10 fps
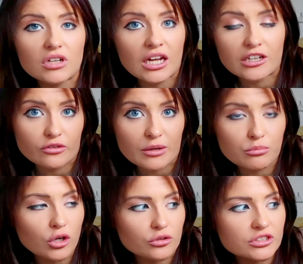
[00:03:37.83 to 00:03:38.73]
like great
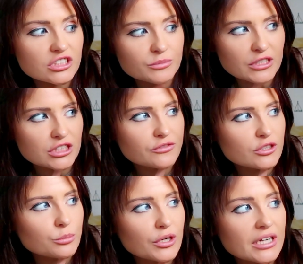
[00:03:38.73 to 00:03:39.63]
products, especially for
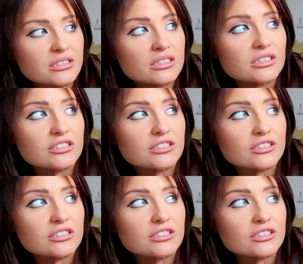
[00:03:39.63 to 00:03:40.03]
the price.